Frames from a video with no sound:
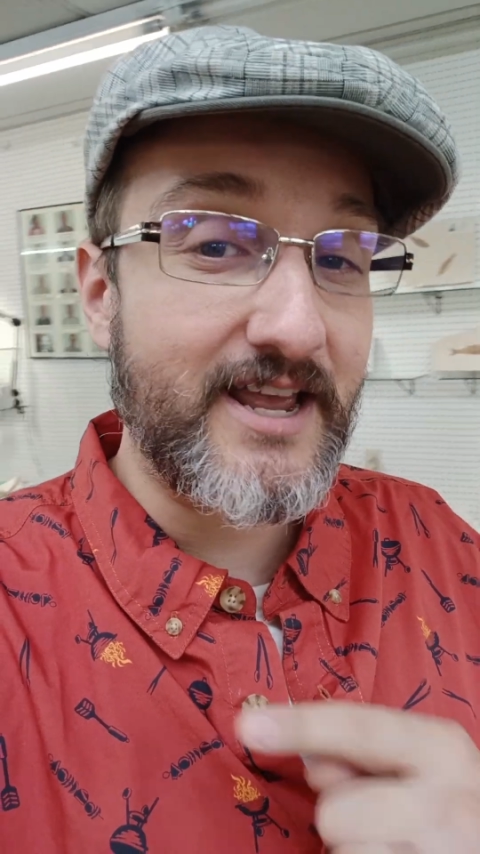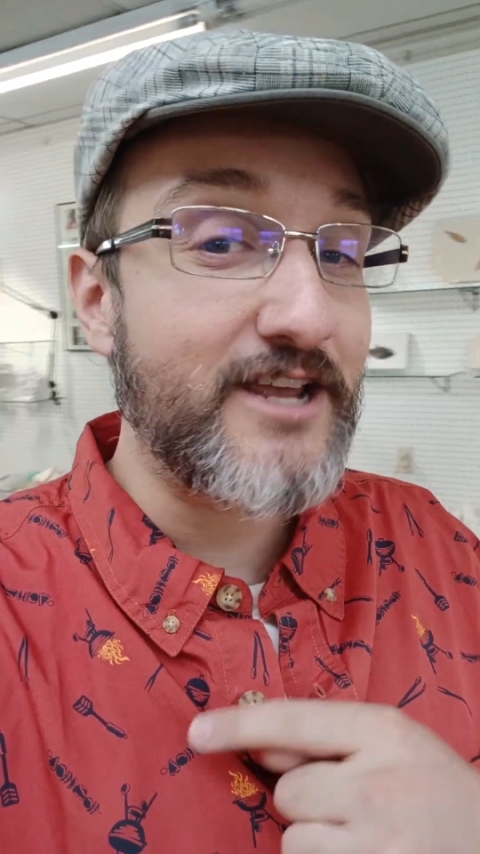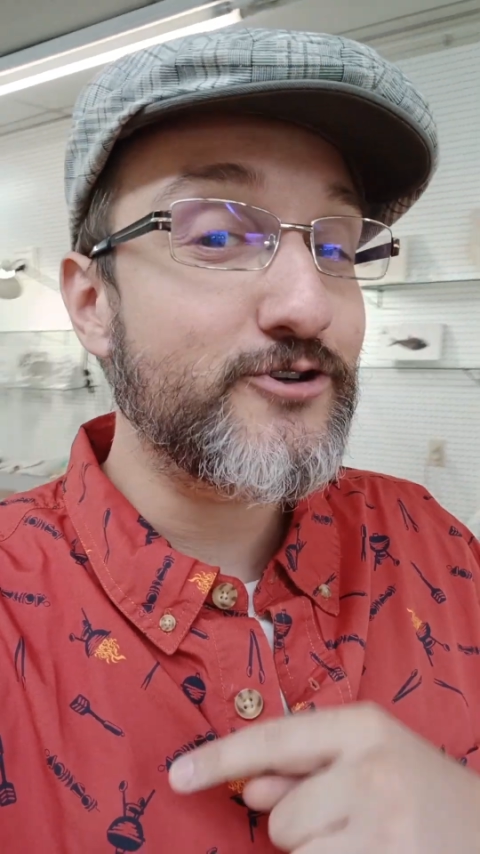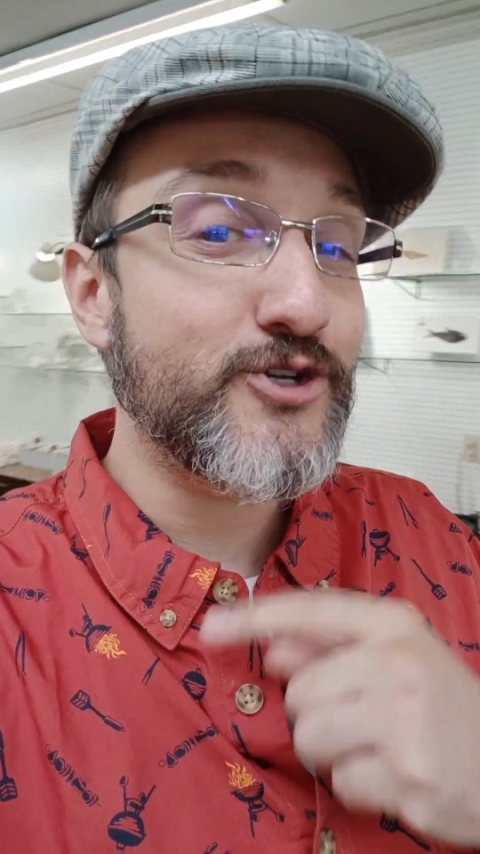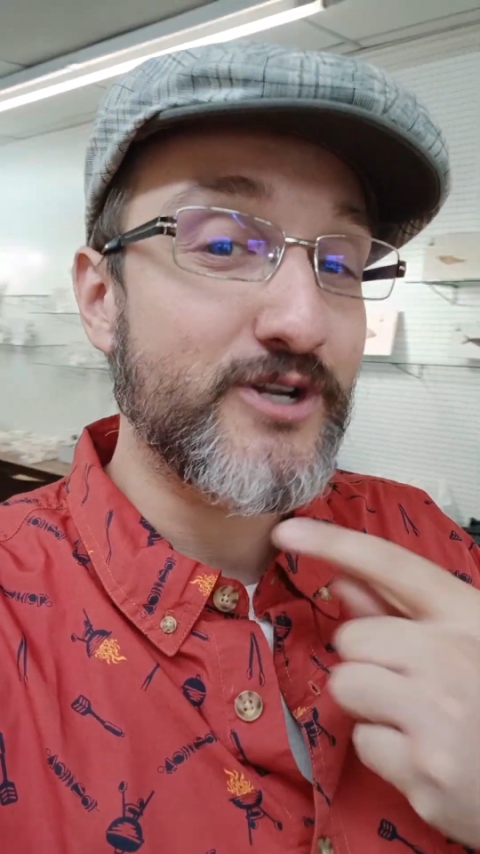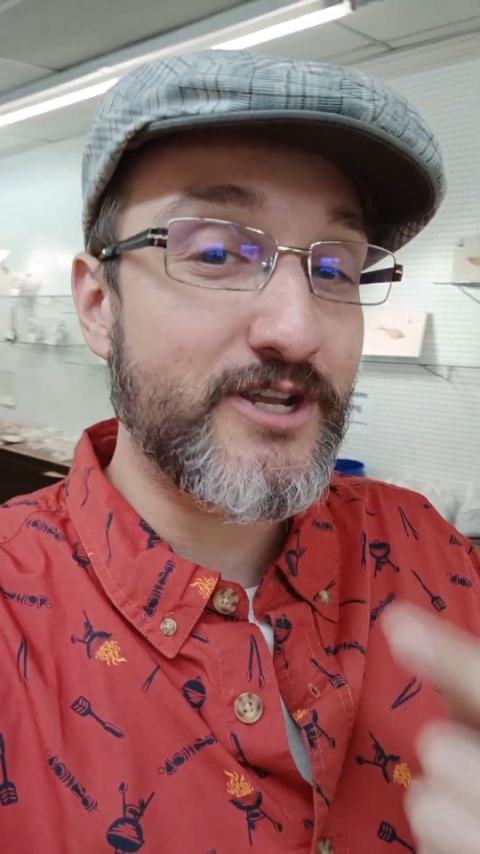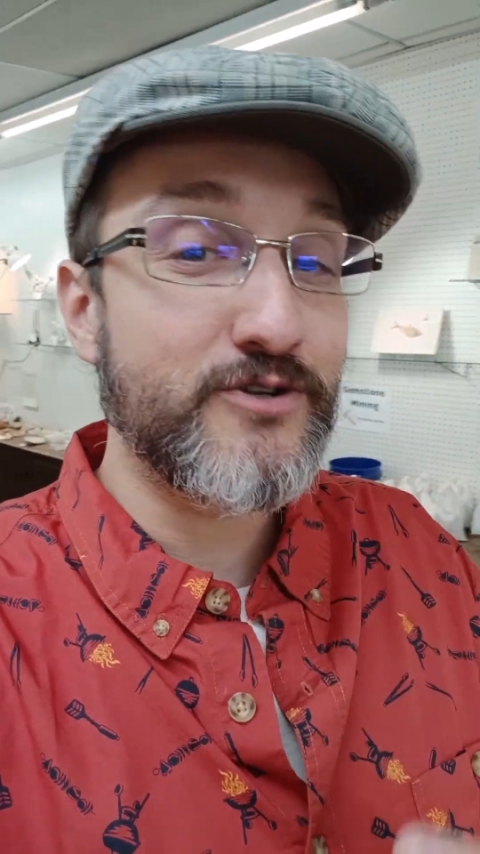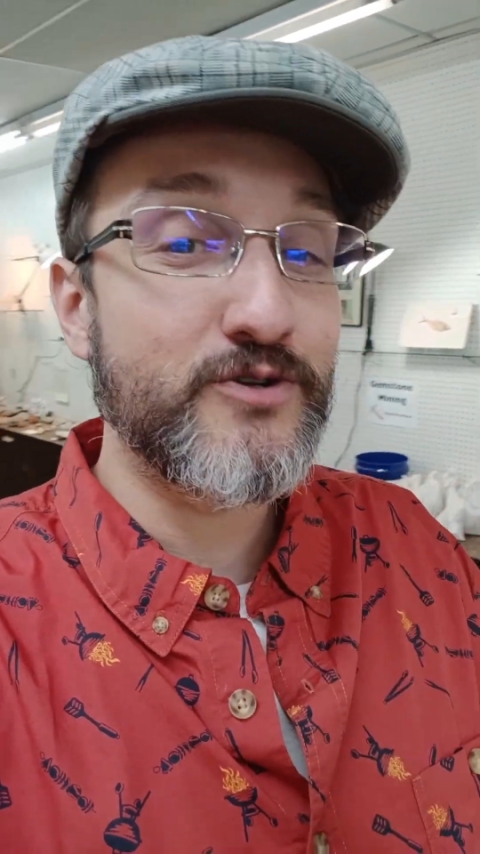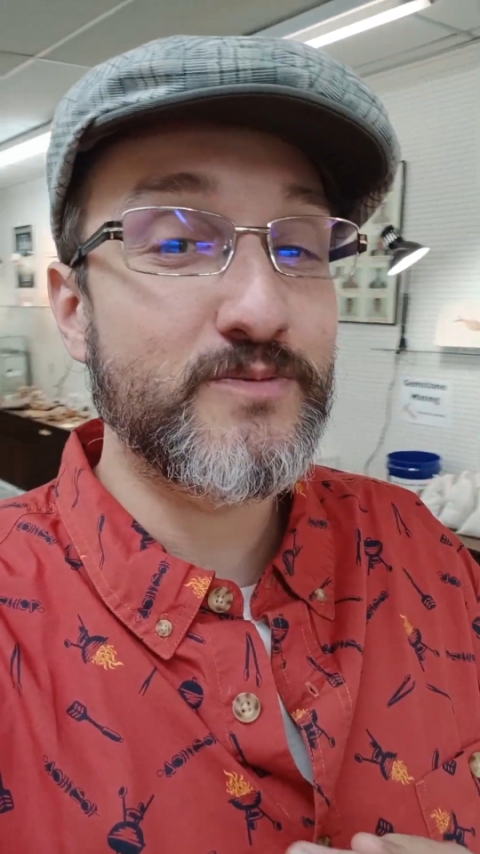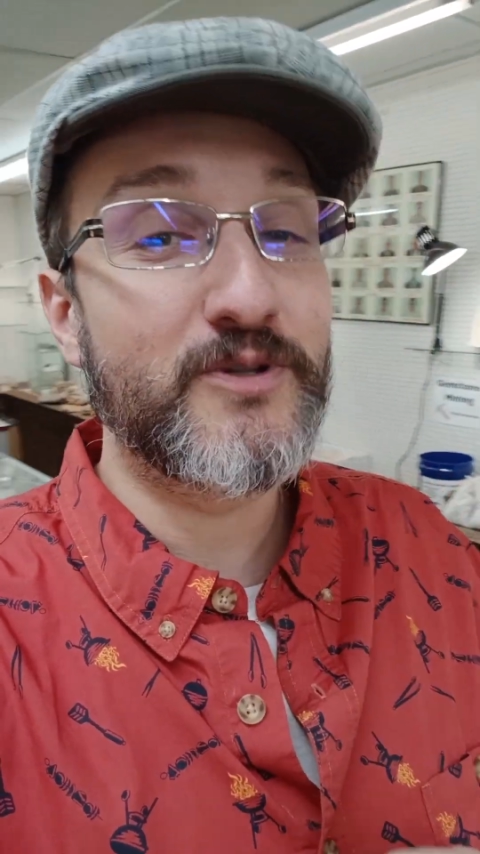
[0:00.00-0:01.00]
ancient
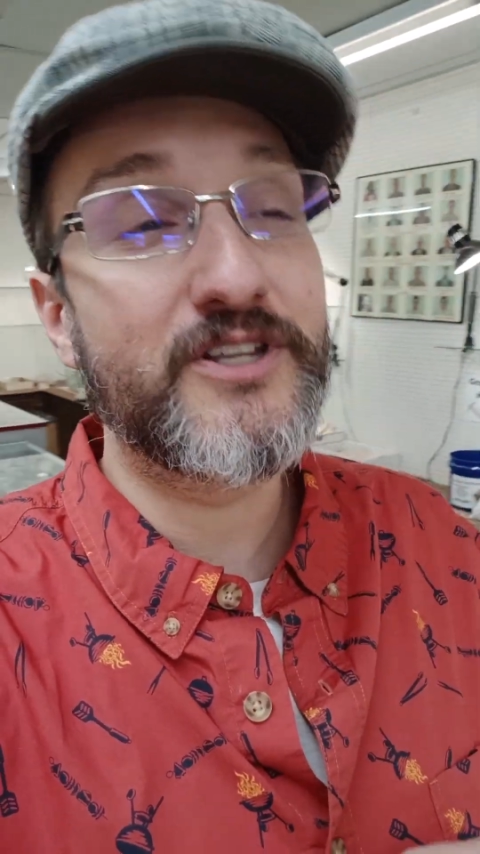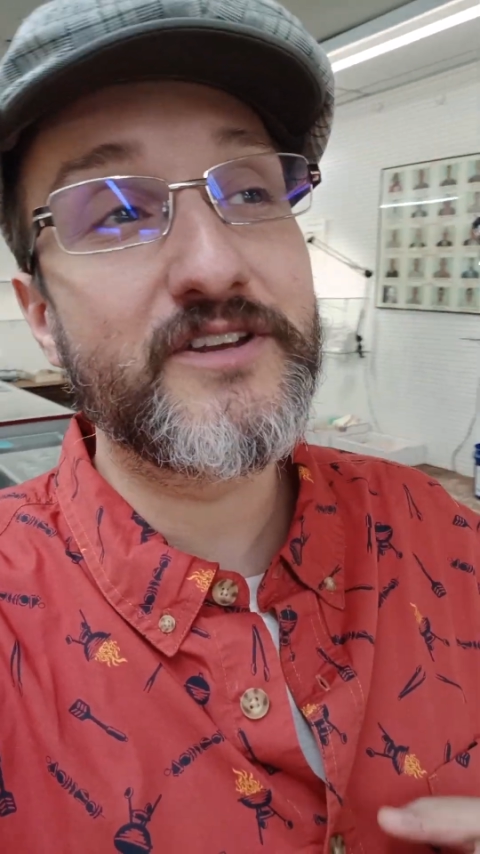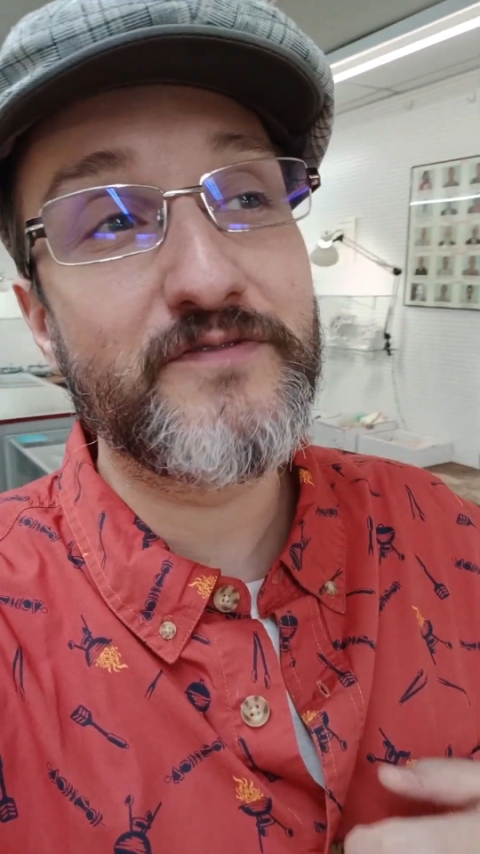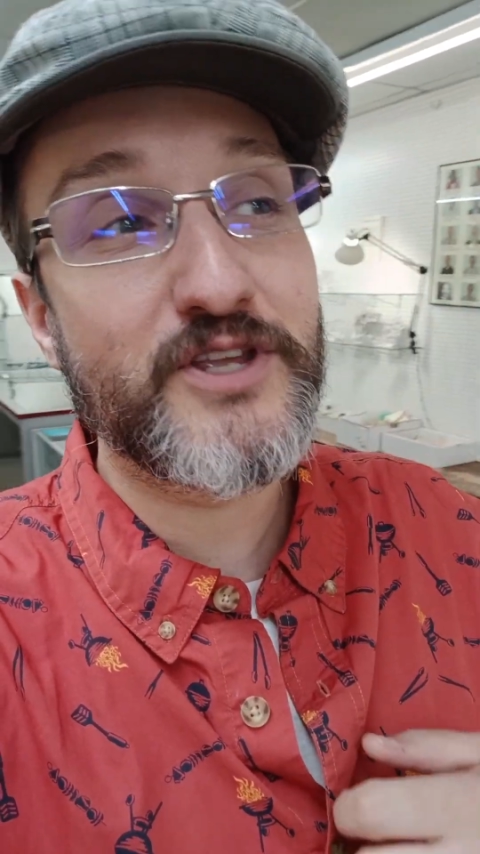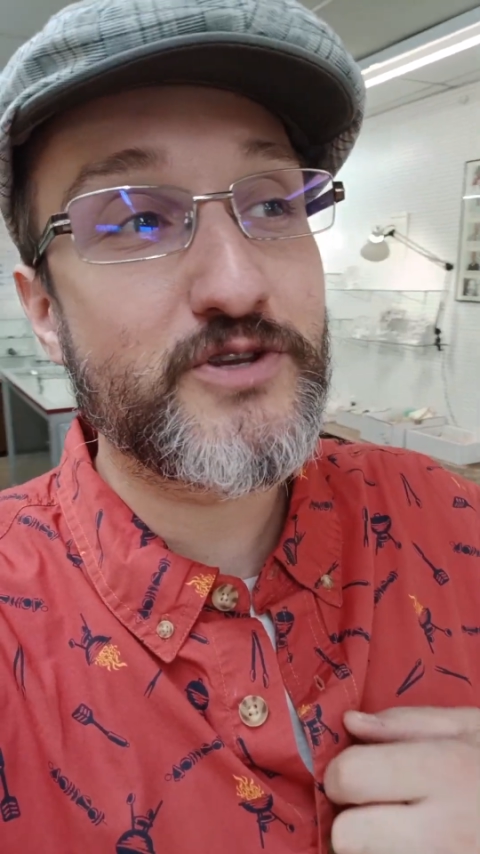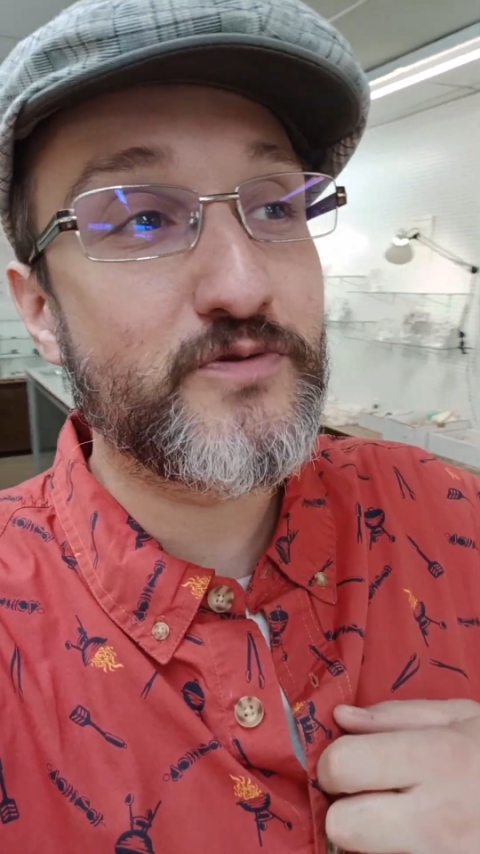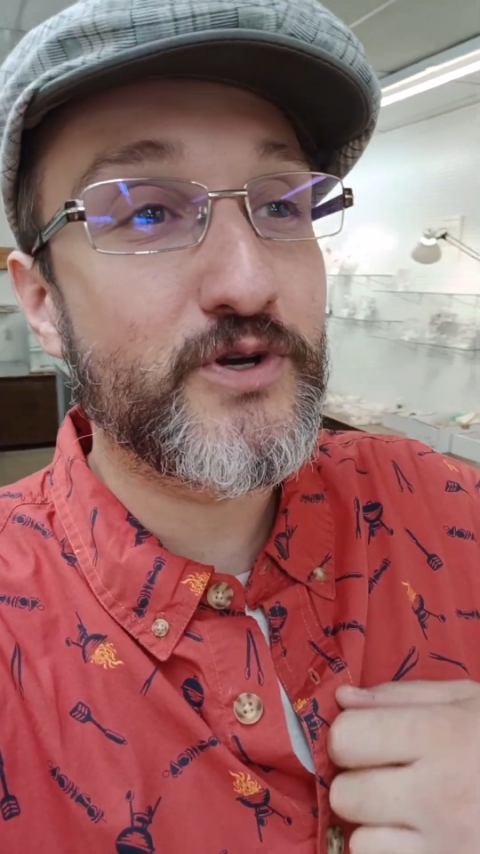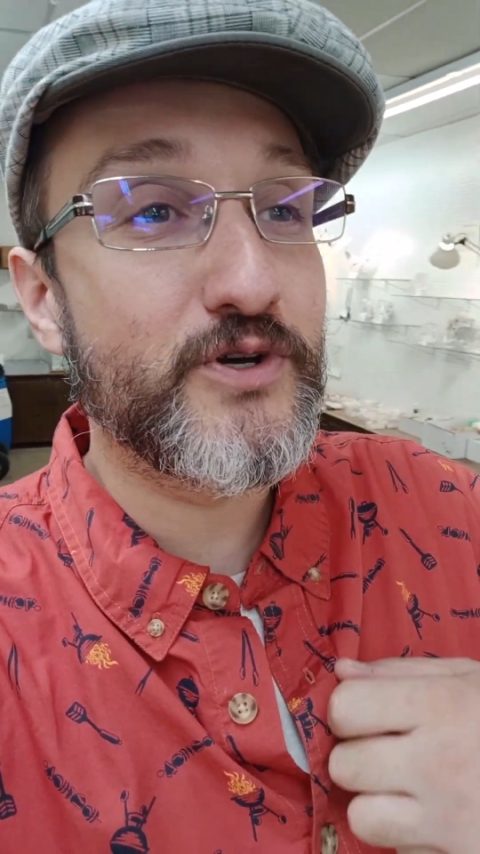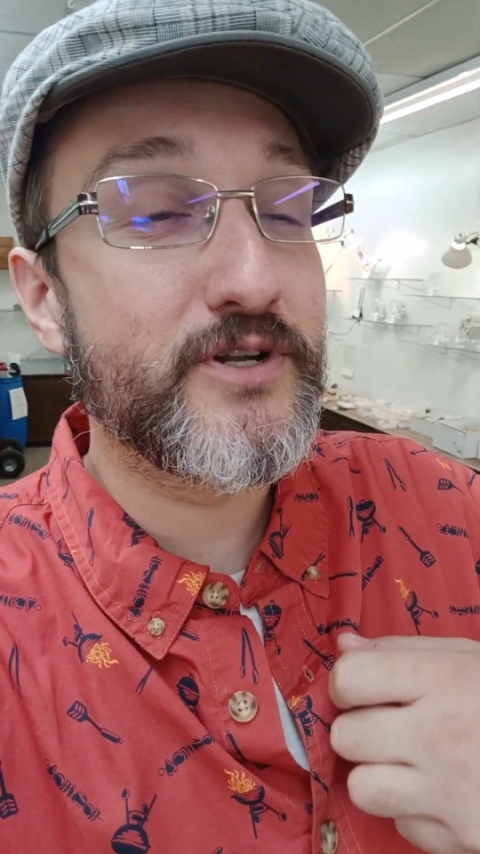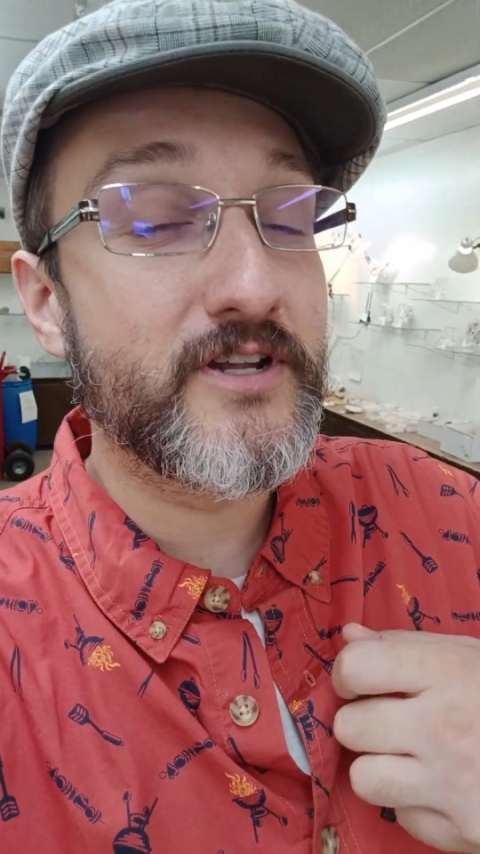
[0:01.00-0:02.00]
Hindus believed that you
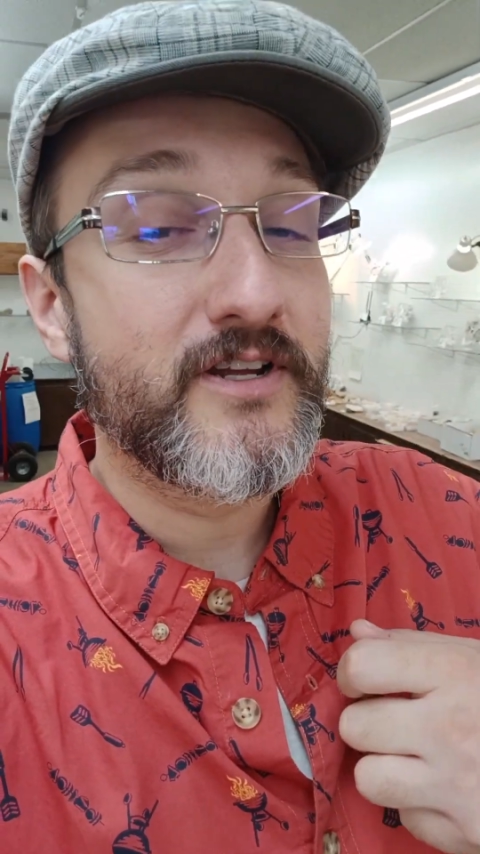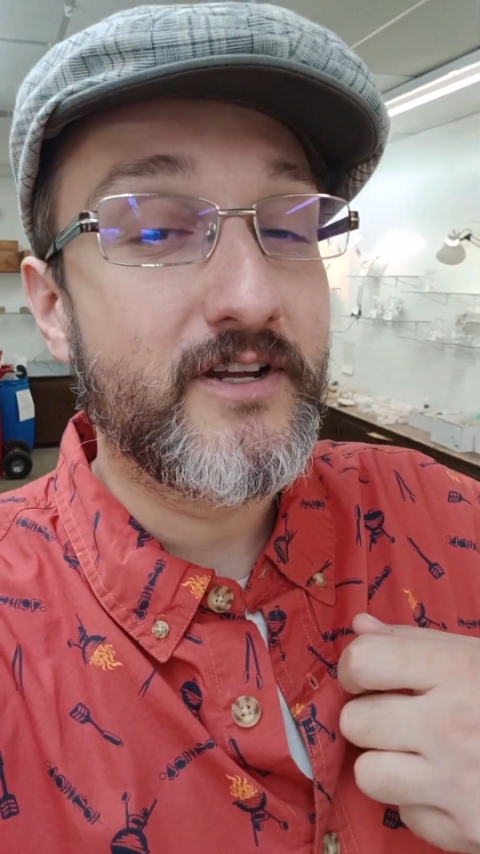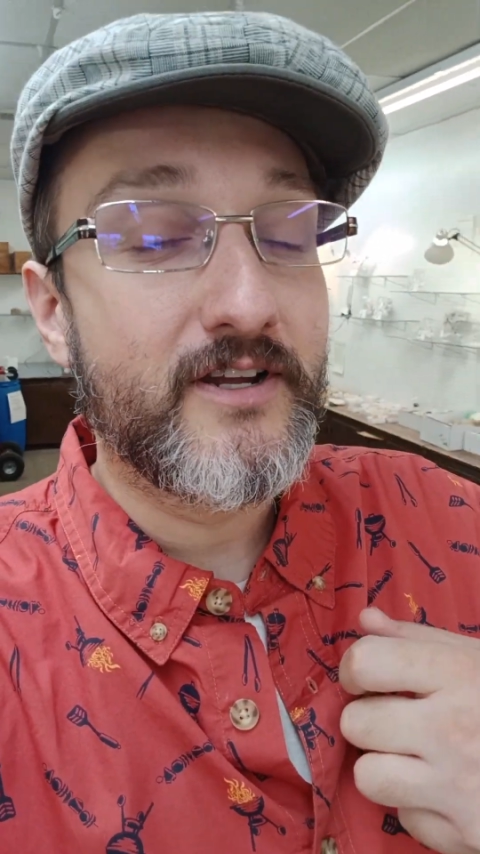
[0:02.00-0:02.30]
could,